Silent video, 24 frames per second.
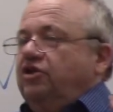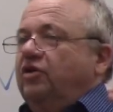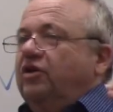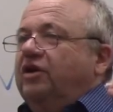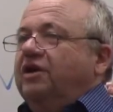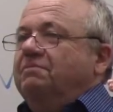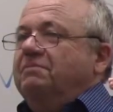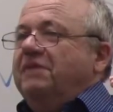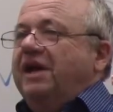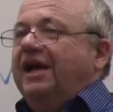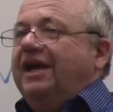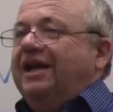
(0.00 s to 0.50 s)

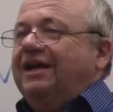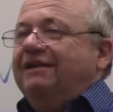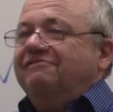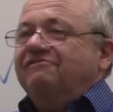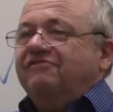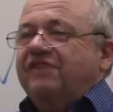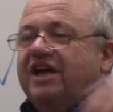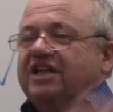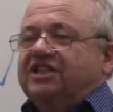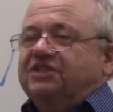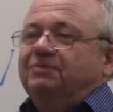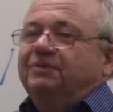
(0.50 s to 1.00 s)
can make
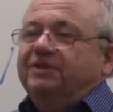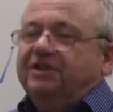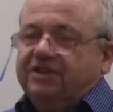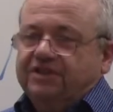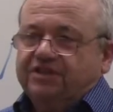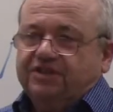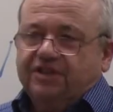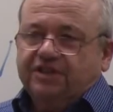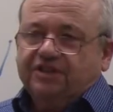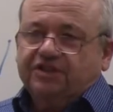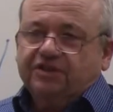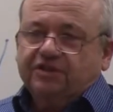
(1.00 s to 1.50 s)
investment
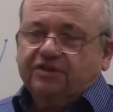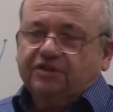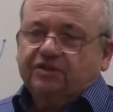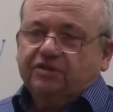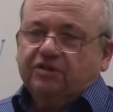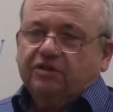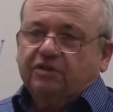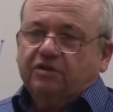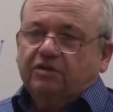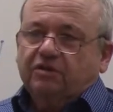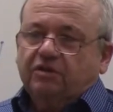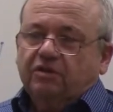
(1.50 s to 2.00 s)
decisions
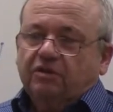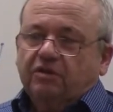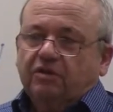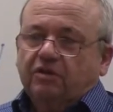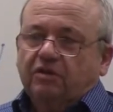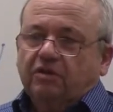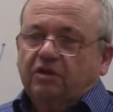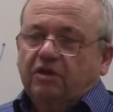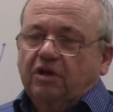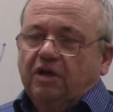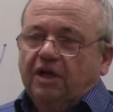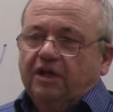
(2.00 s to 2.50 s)

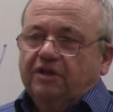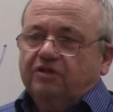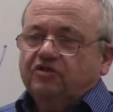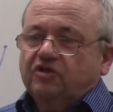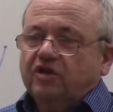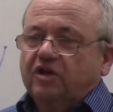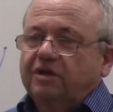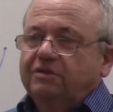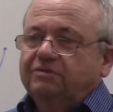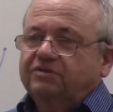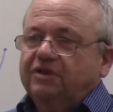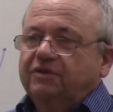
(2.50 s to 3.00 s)
in
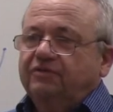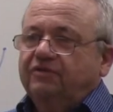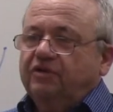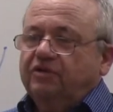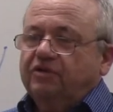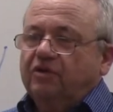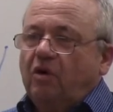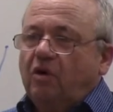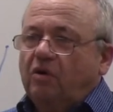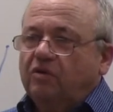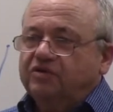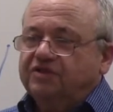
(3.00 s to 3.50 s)
terms of
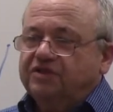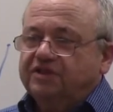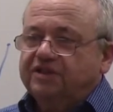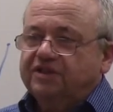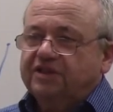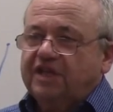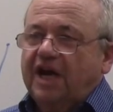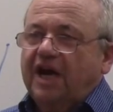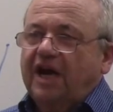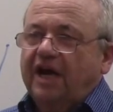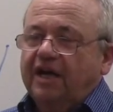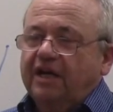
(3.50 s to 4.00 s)
your whole
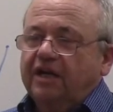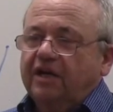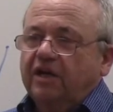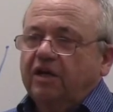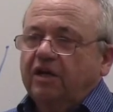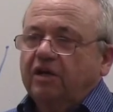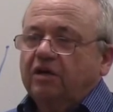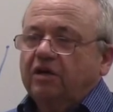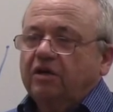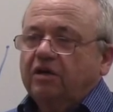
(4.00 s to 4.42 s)
society.